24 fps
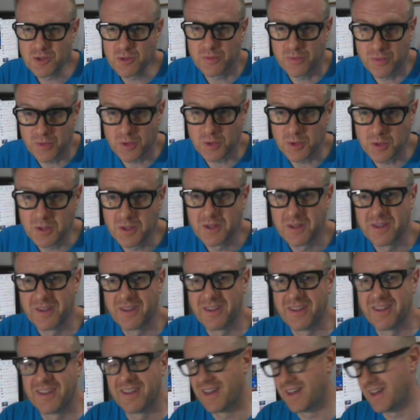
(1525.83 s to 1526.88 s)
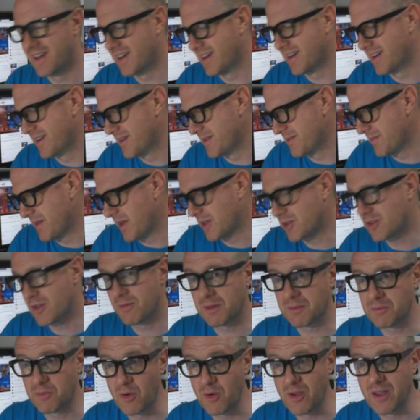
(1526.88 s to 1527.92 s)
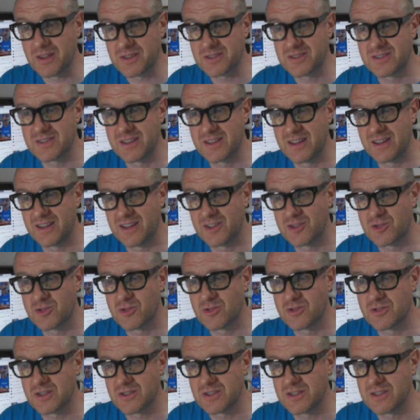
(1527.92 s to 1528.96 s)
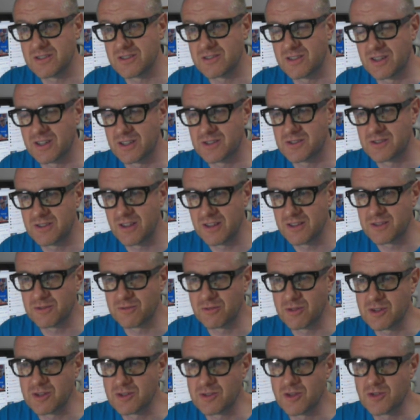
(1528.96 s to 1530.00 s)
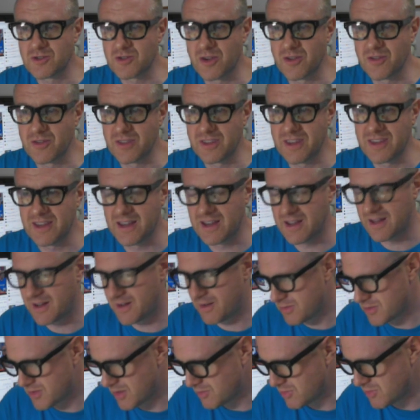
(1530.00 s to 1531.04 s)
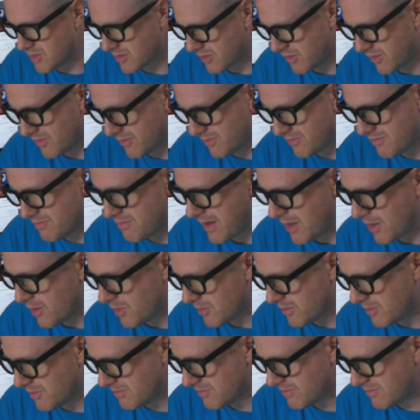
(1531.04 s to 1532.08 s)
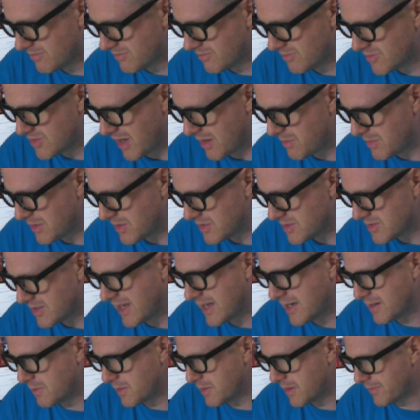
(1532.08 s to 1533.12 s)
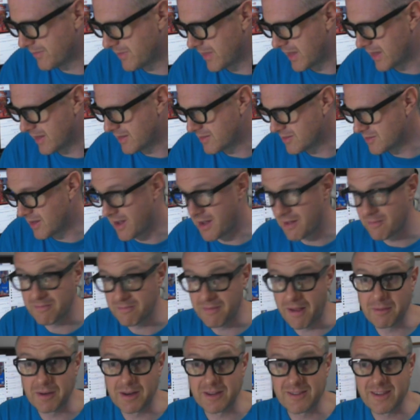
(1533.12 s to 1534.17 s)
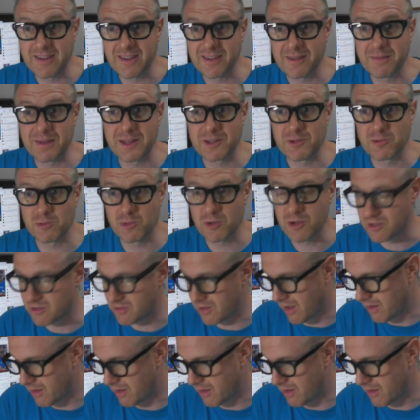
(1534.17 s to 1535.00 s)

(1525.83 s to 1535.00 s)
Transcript: Full Atomic Boy X assures us he's done extensive research on the subject of male Japanese anatomy, and I'm going to take him at his word.